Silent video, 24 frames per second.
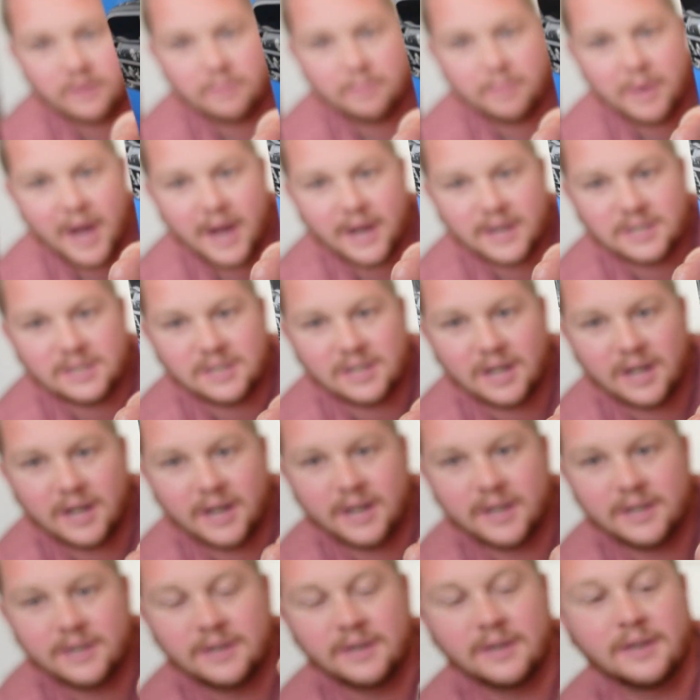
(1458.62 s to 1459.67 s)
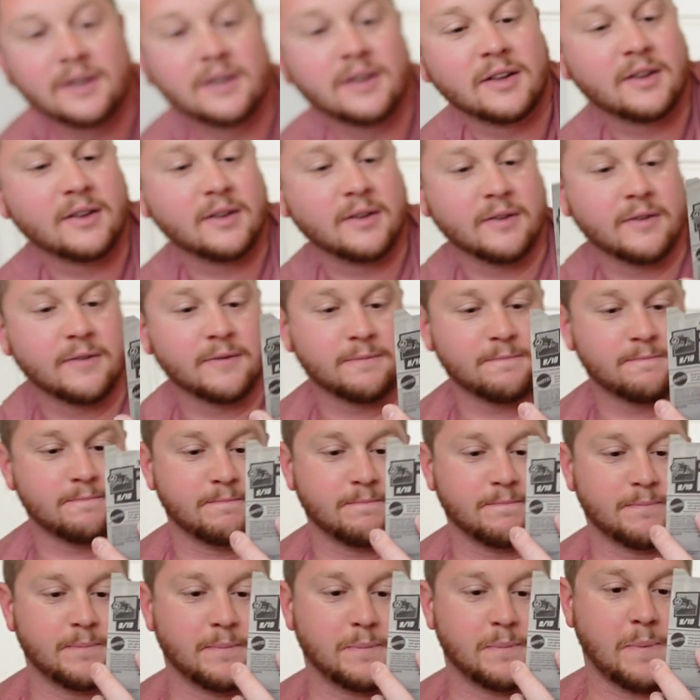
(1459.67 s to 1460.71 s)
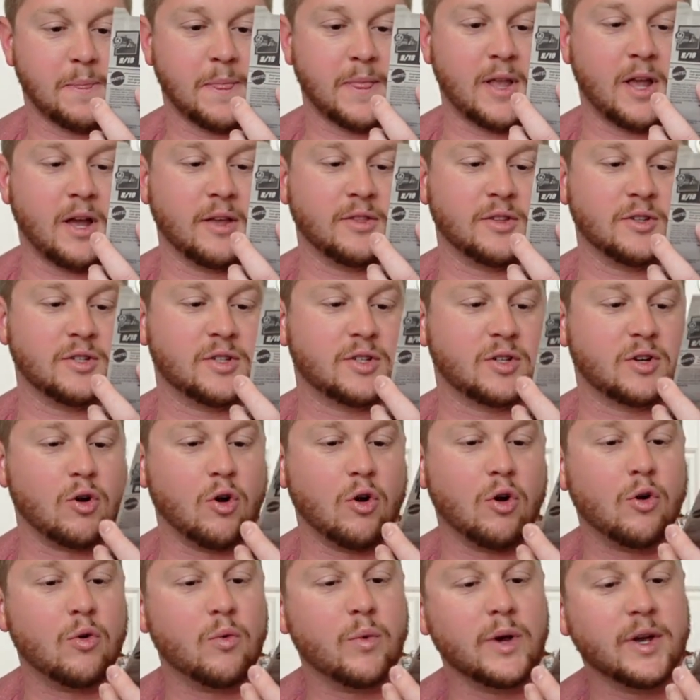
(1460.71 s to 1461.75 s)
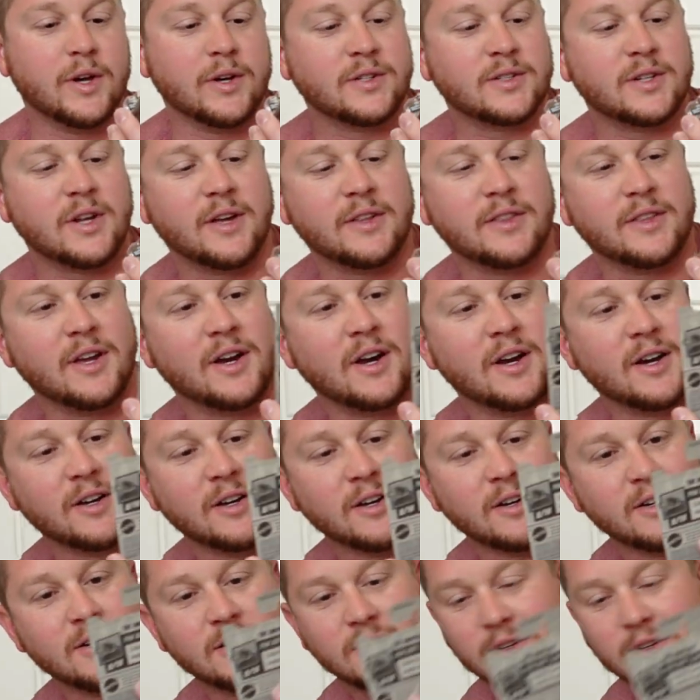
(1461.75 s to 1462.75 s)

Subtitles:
the back side. Got the skull wheels on there.